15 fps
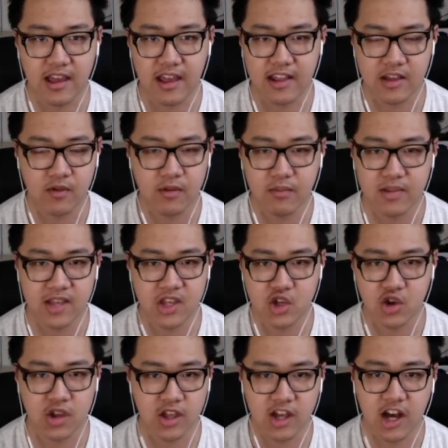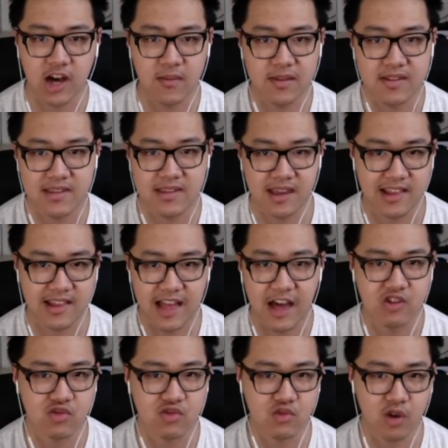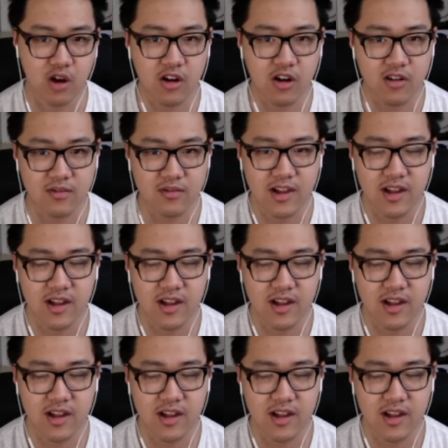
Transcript: anyone potentially in the comments saying that I was wrong.